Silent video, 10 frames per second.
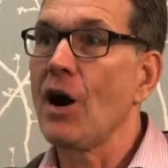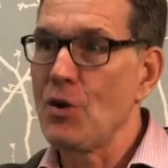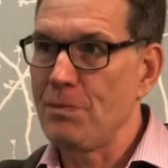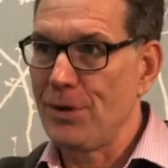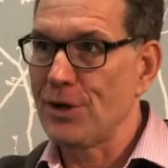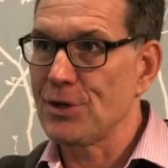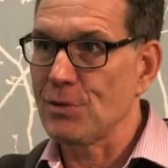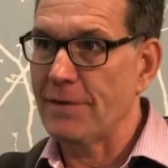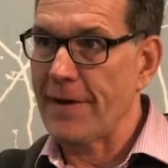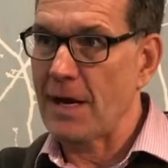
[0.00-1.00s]
own
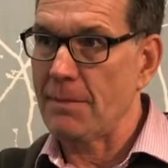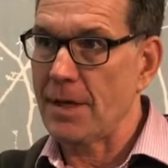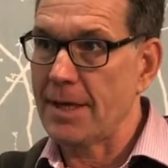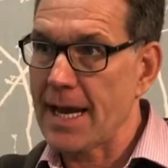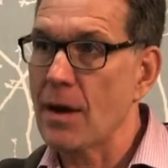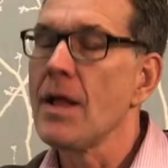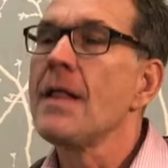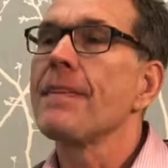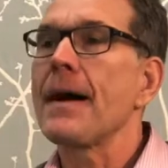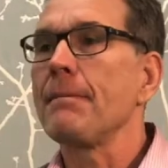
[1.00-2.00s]
personal development. Now,
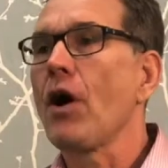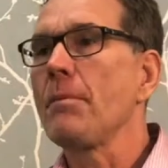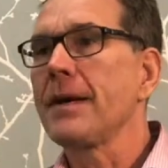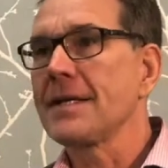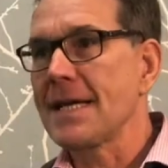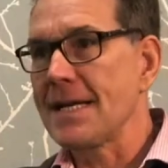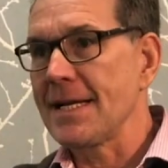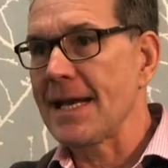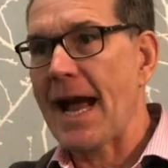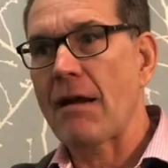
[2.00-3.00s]
that might be
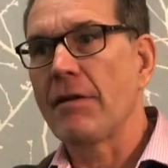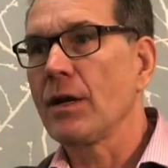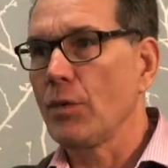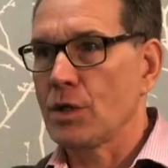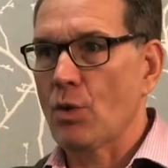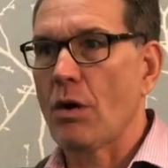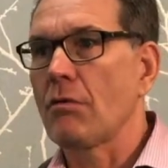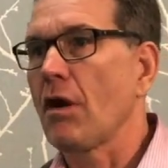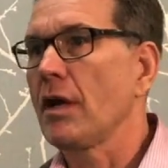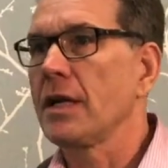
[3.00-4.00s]
attending AREC, which quite
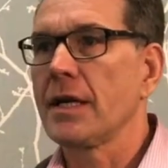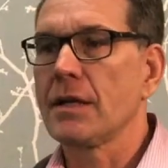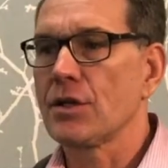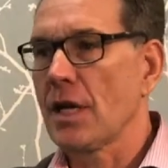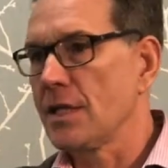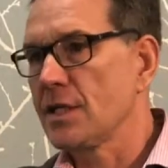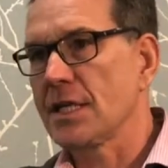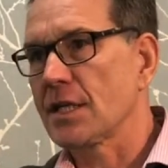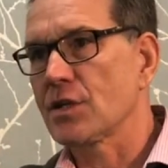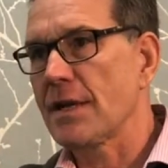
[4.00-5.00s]
rightly is
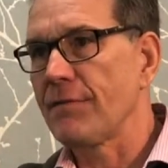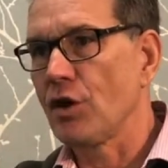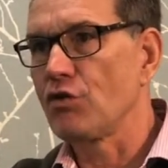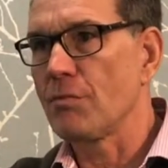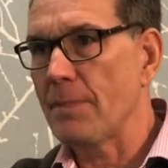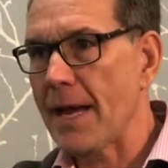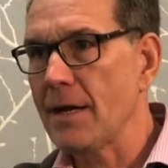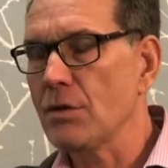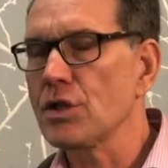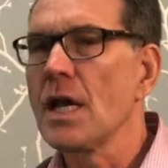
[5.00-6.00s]

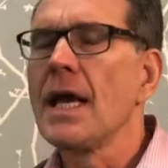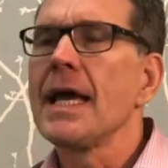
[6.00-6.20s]
£600–700.